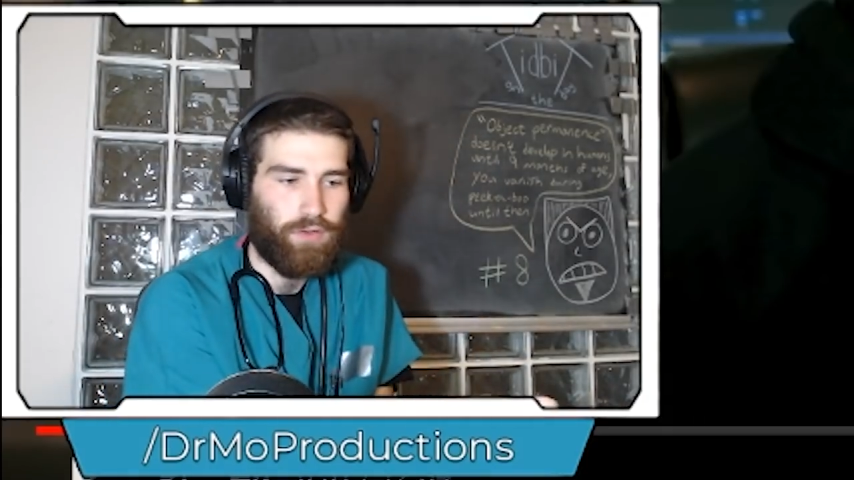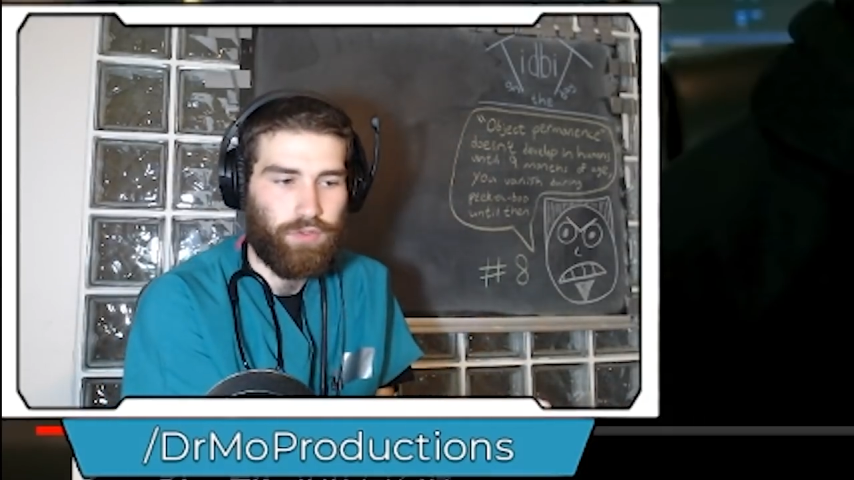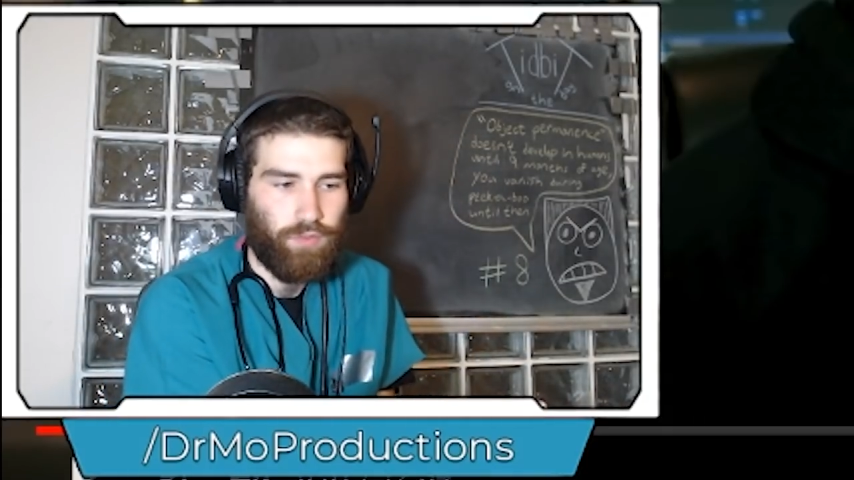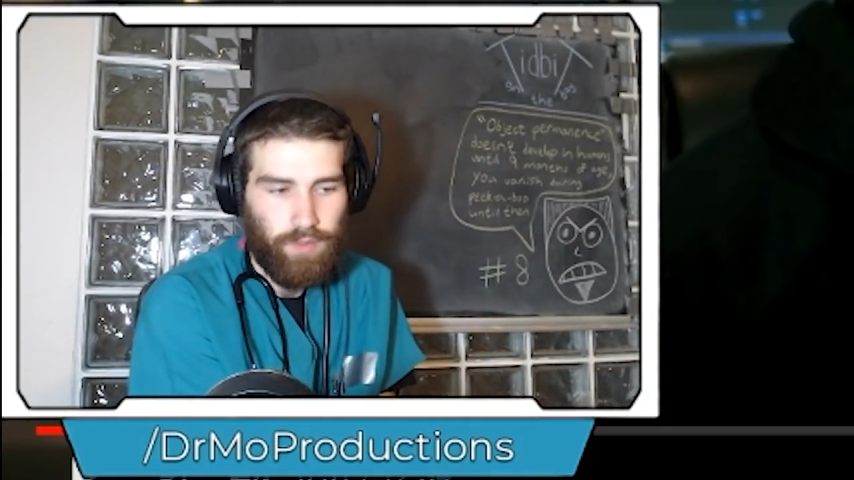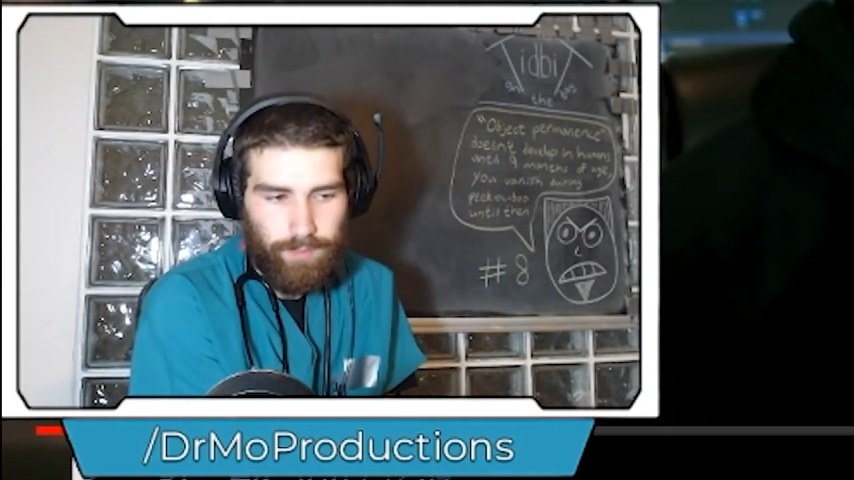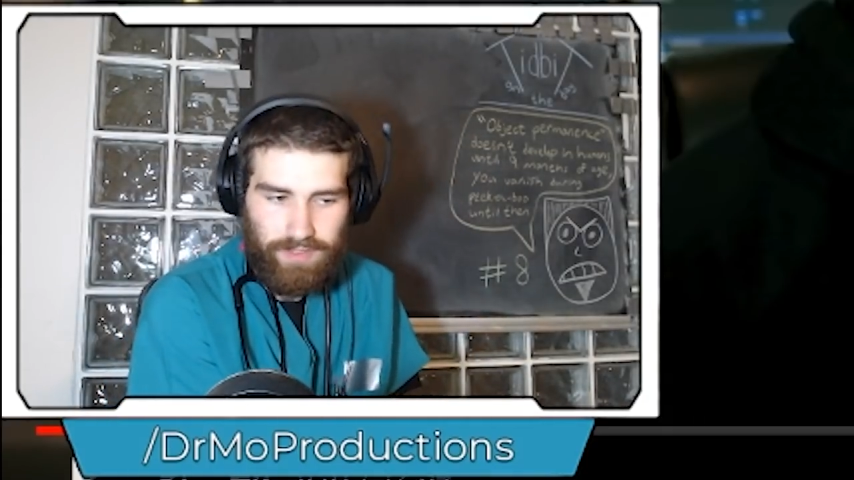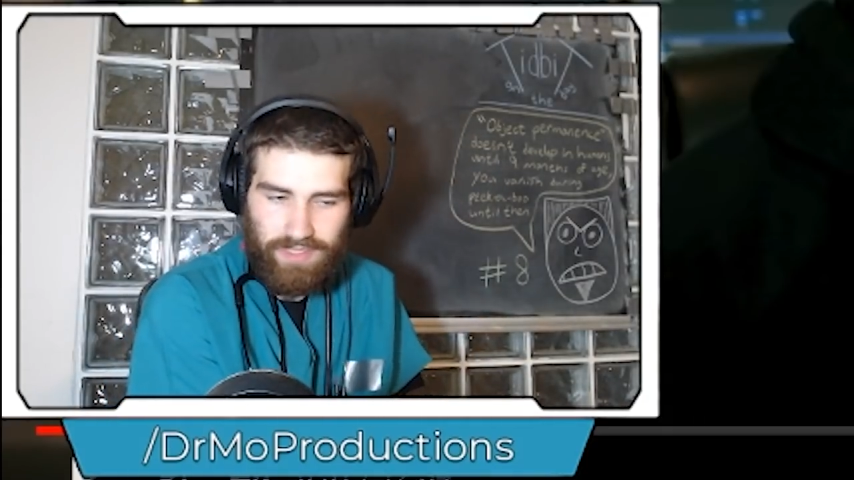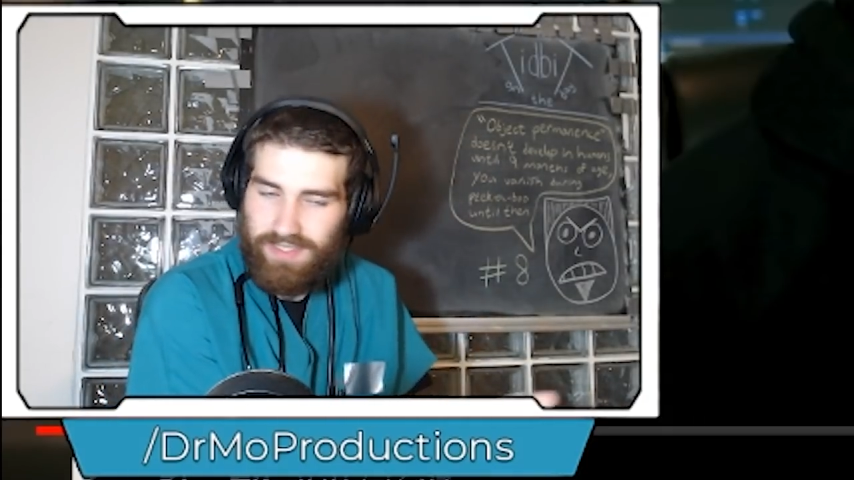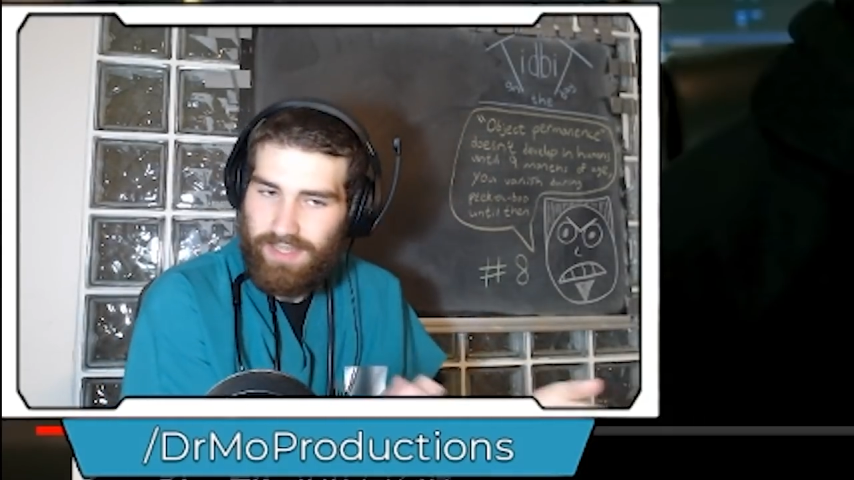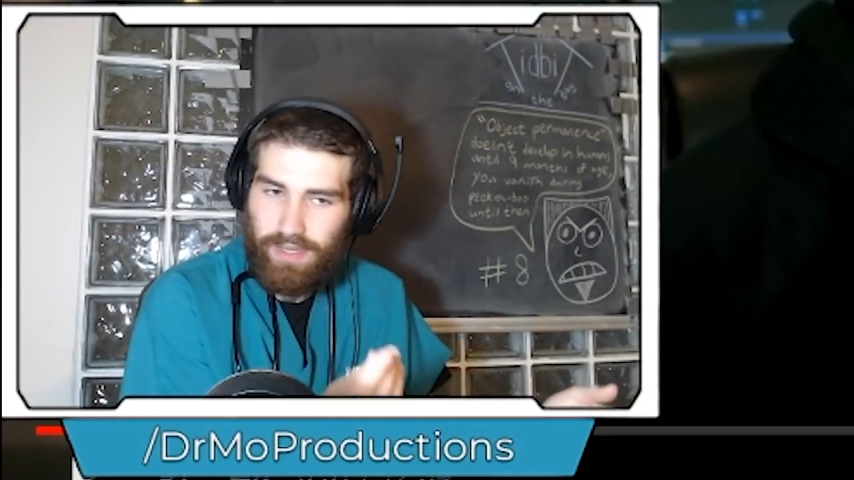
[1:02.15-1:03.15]
you only put
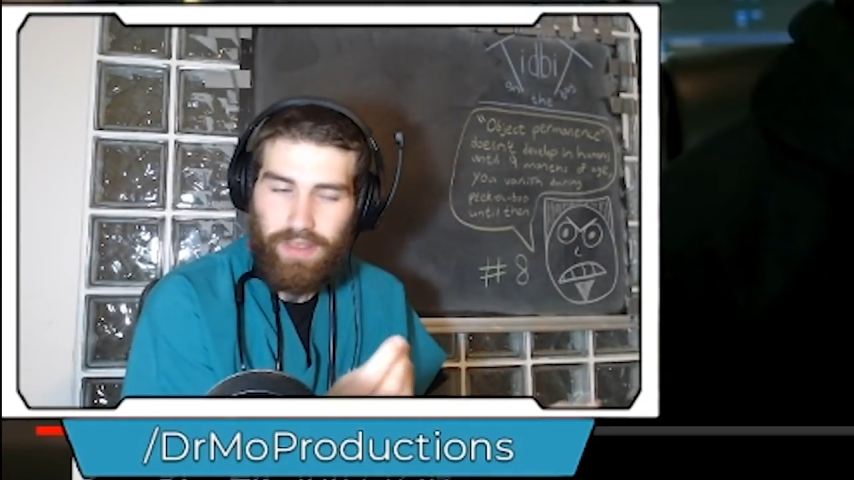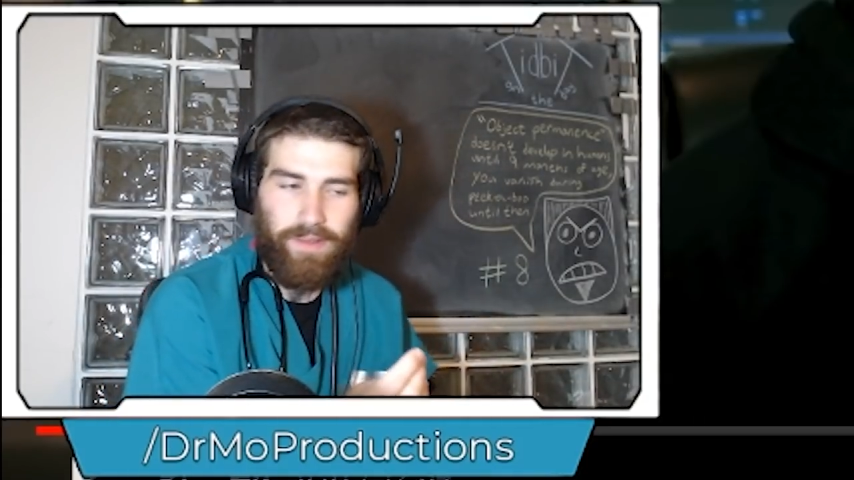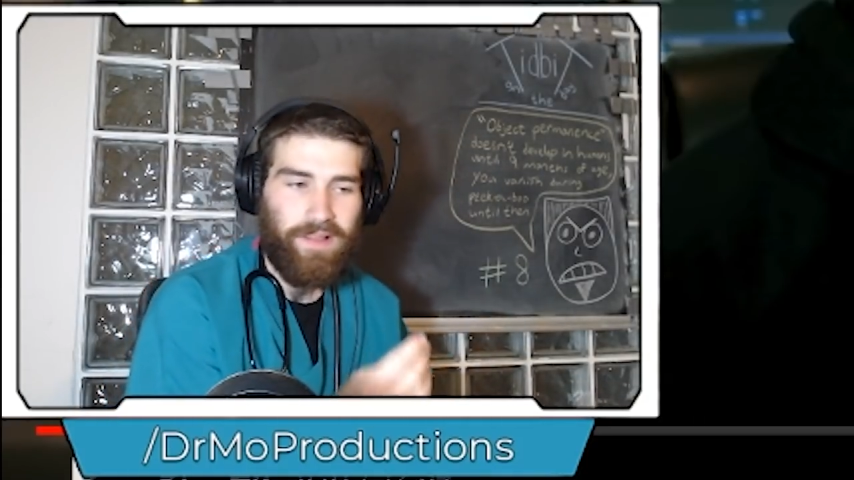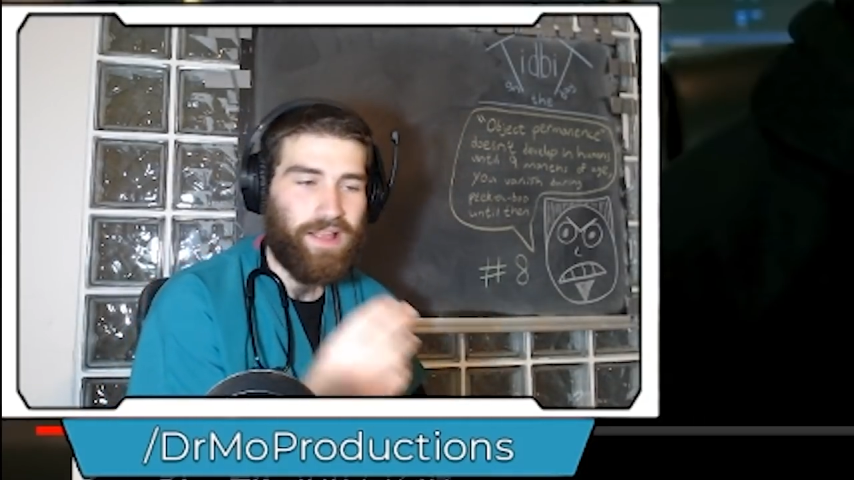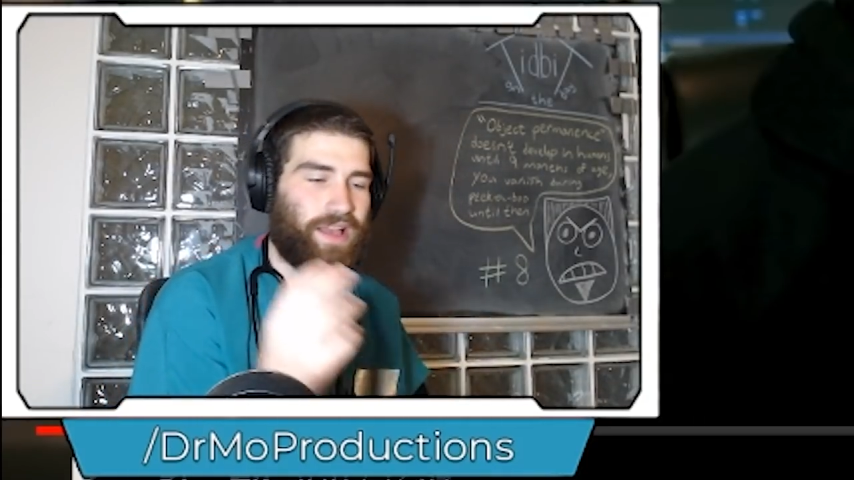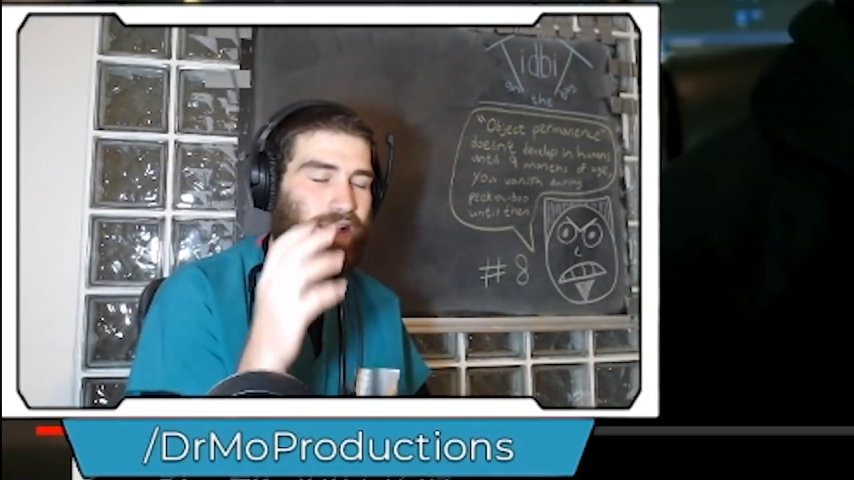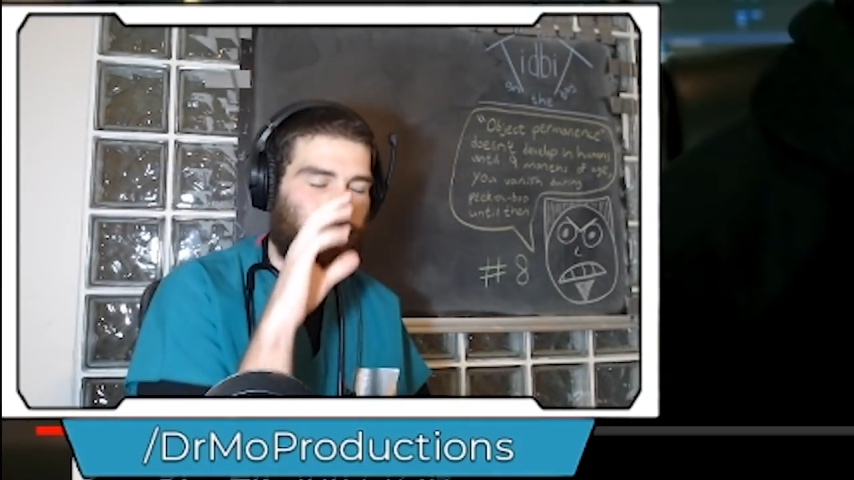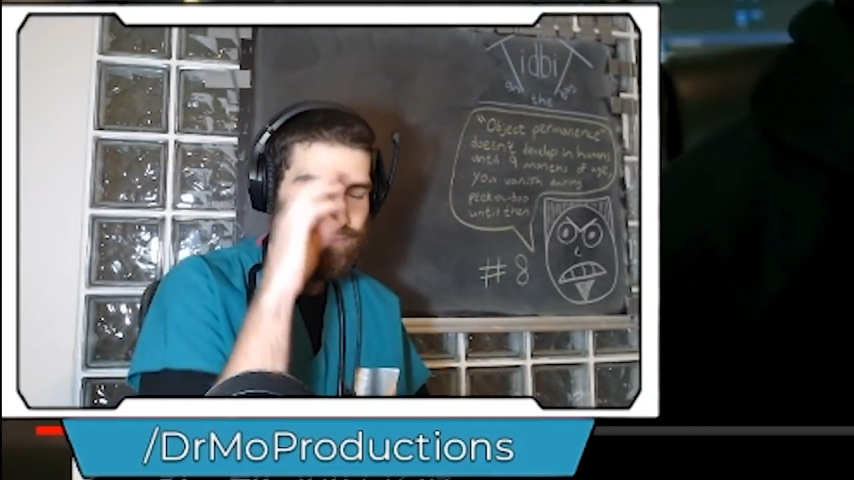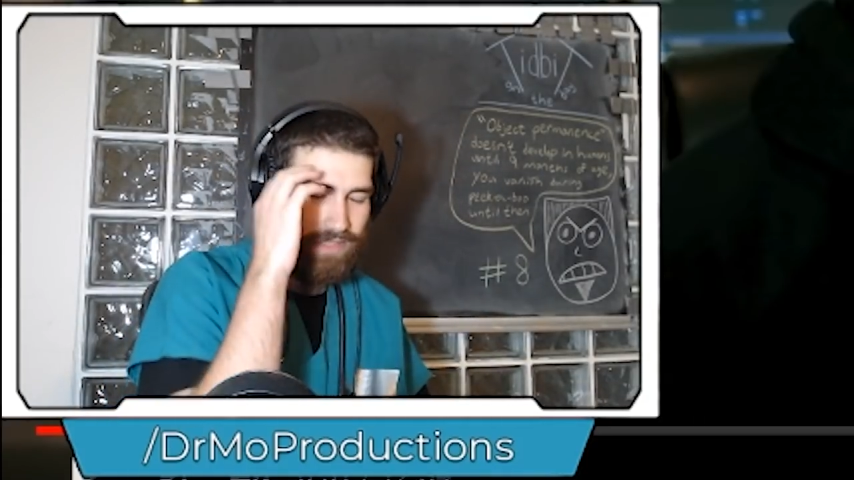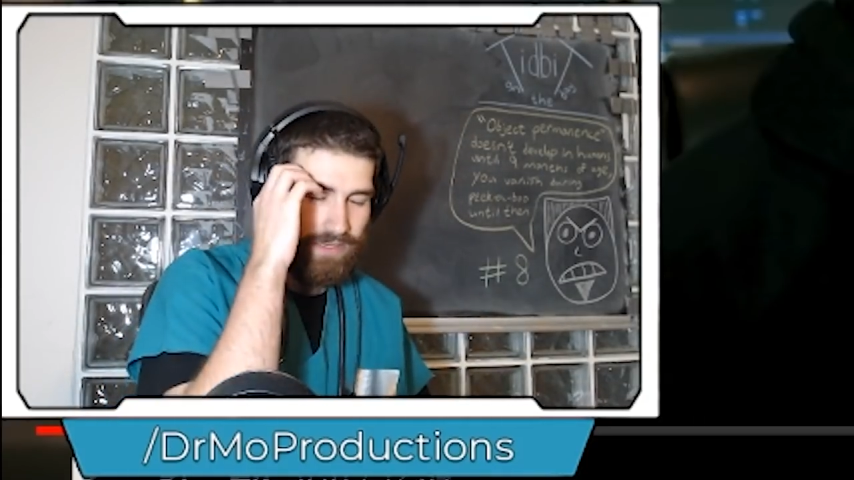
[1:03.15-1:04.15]
this in it.
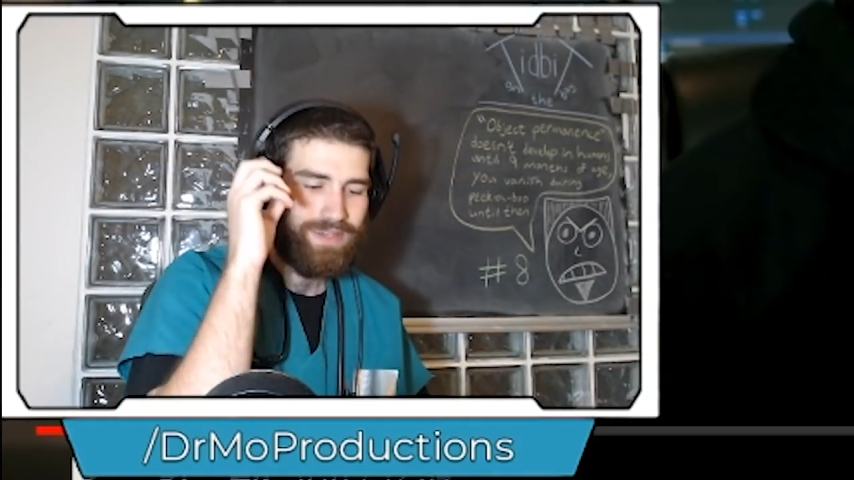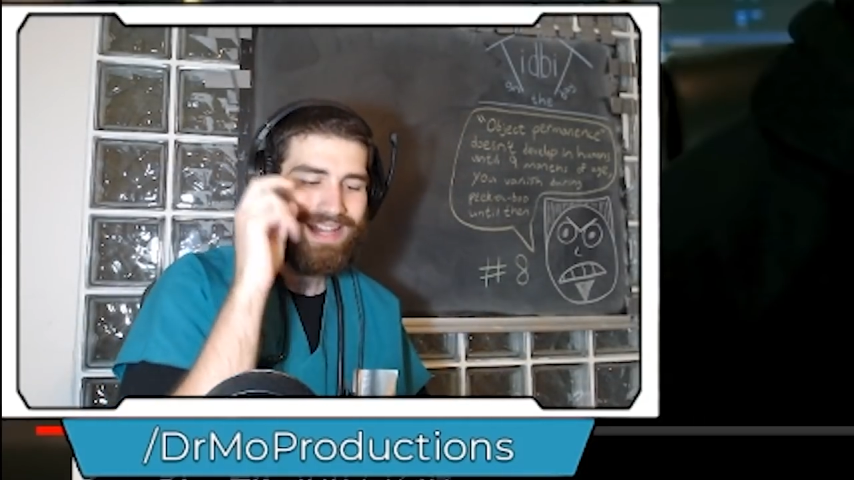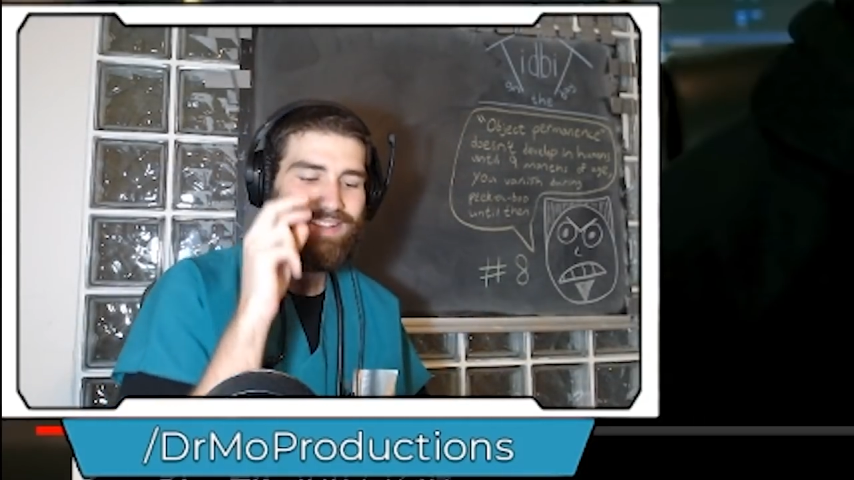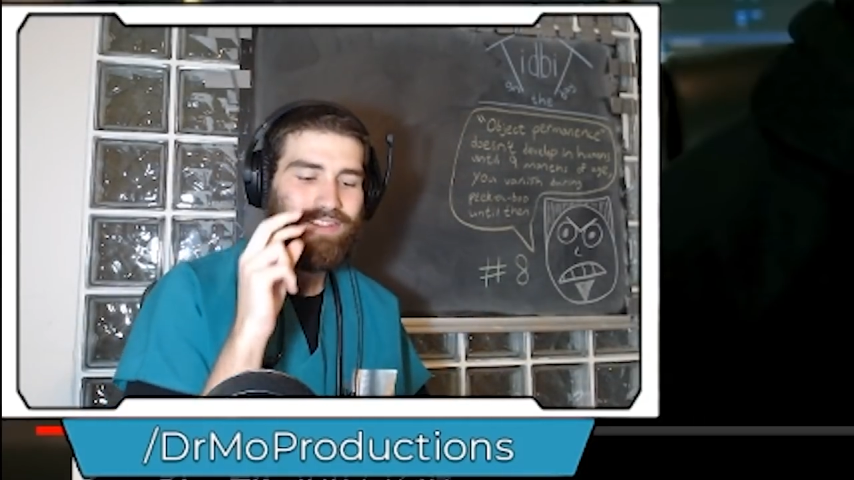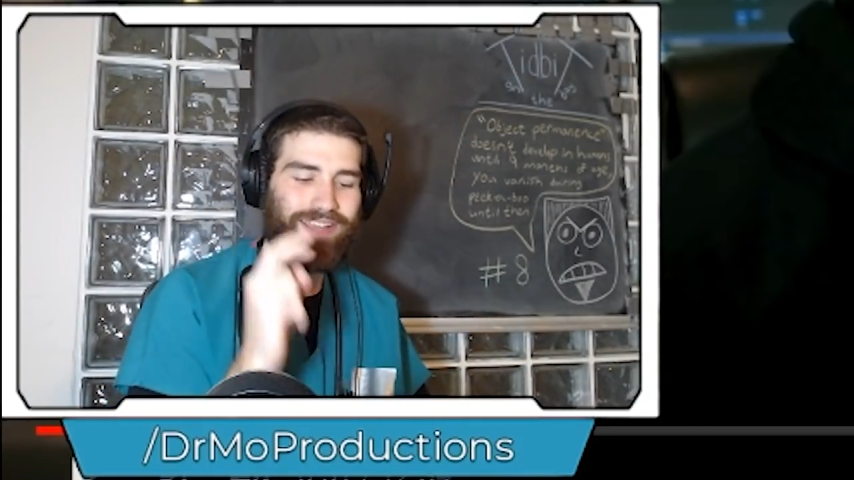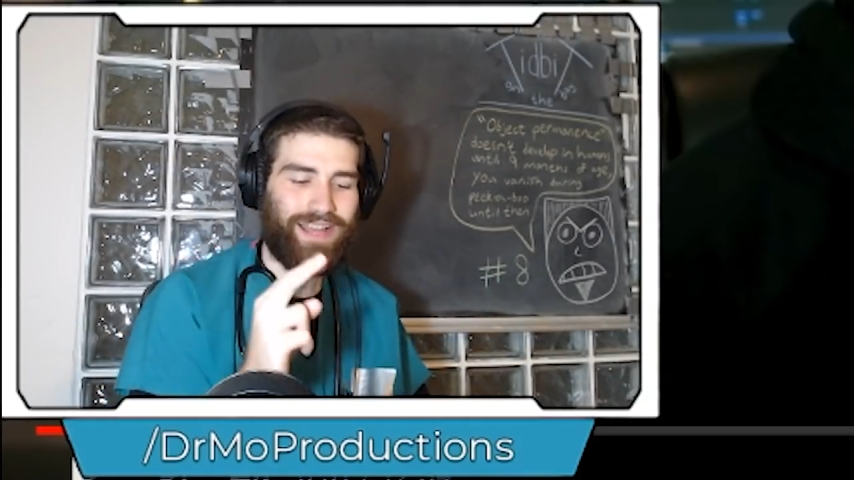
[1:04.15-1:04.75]
But you can't look at